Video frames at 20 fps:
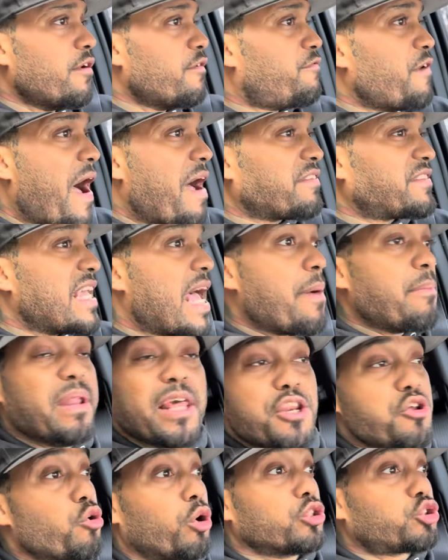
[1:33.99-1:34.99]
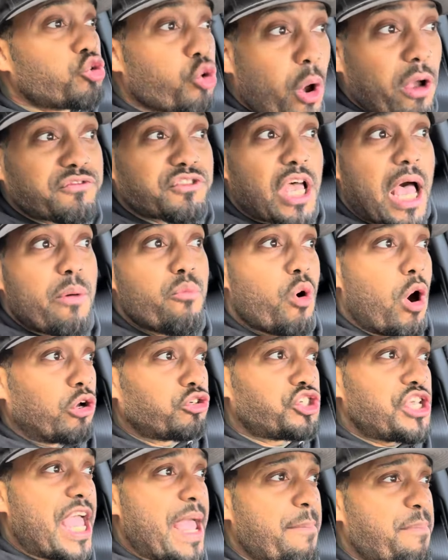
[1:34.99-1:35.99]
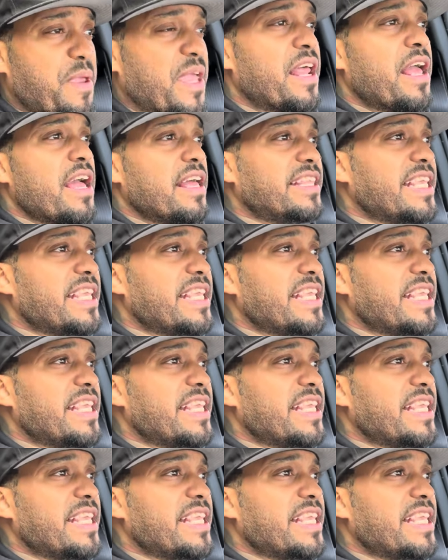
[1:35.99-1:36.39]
5-time lineal, 12-time world champion,